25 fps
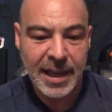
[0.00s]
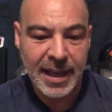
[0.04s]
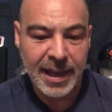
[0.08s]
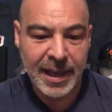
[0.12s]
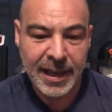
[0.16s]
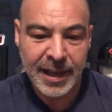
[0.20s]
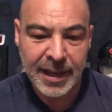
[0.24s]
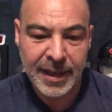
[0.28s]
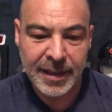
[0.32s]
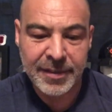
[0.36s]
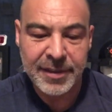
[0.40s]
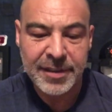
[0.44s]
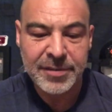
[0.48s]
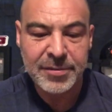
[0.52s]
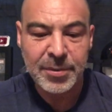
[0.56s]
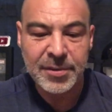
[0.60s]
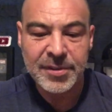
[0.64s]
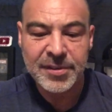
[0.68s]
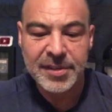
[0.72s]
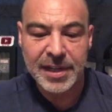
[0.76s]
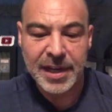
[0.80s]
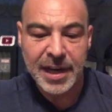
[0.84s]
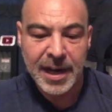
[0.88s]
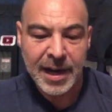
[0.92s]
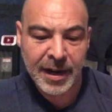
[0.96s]
and this was
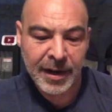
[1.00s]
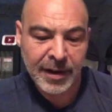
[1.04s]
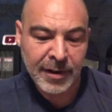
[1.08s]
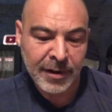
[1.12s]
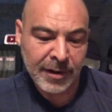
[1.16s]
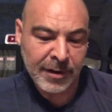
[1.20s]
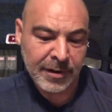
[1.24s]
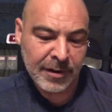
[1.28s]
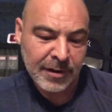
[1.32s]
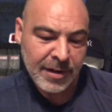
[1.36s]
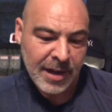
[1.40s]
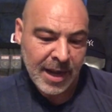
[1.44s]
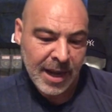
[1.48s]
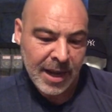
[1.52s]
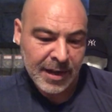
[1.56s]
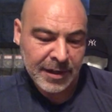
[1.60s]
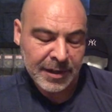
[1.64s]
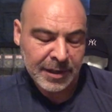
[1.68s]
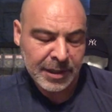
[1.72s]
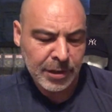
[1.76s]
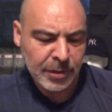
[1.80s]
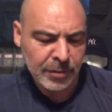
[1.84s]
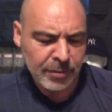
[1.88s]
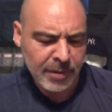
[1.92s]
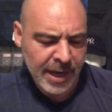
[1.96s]
an error and a
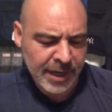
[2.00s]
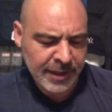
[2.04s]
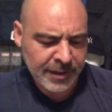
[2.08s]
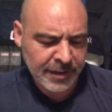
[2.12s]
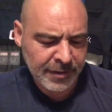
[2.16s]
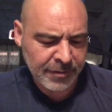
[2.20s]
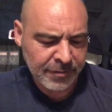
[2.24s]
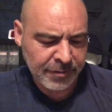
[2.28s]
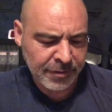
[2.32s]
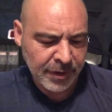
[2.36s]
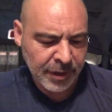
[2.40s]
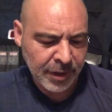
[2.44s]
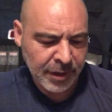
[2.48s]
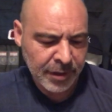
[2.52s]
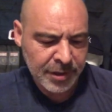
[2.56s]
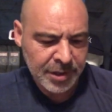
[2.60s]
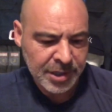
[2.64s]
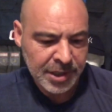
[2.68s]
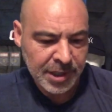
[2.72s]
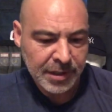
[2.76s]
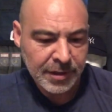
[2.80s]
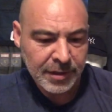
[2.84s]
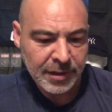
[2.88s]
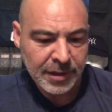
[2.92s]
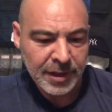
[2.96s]
corrected
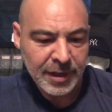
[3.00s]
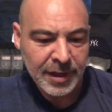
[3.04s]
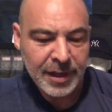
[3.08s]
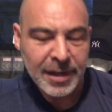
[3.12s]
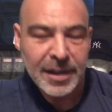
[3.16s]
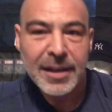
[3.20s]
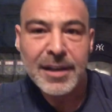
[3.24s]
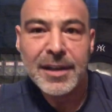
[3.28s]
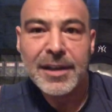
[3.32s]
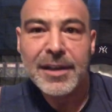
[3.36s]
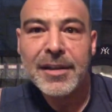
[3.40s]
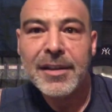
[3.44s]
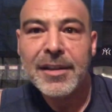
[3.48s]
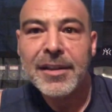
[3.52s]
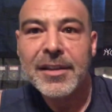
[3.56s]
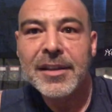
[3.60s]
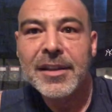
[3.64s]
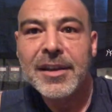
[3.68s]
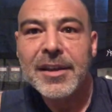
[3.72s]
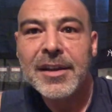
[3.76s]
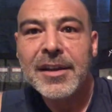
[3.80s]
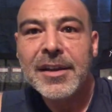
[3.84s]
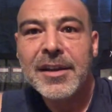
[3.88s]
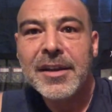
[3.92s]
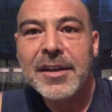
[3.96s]
version.
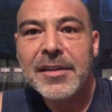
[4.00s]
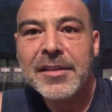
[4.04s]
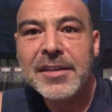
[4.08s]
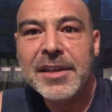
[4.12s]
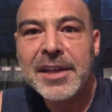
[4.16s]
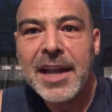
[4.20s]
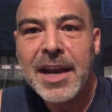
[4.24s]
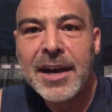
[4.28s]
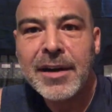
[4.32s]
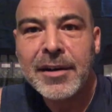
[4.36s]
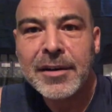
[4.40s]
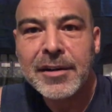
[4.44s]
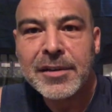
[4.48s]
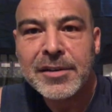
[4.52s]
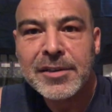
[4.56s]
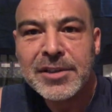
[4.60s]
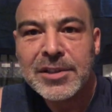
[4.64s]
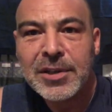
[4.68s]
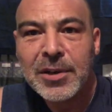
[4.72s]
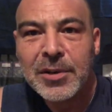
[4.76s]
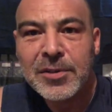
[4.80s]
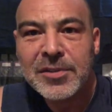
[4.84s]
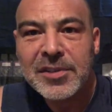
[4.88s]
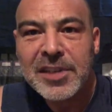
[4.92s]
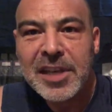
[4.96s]
The error
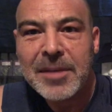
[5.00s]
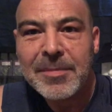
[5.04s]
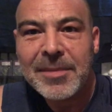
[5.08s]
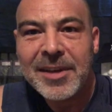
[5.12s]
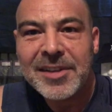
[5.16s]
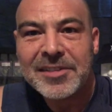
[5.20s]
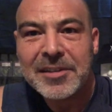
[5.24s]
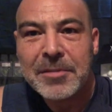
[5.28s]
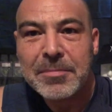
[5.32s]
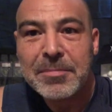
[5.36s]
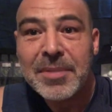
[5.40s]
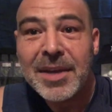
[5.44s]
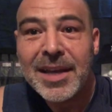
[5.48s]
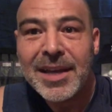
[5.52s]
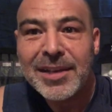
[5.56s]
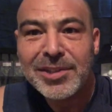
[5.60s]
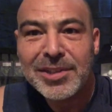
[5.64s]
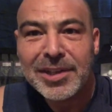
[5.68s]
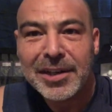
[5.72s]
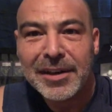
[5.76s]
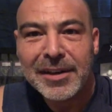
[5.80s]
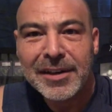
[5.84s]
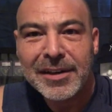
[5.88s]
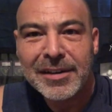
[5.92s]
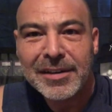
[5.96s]
shows him as a
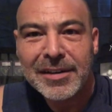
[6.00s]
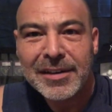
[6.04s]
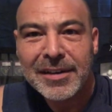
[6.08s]
pitcher.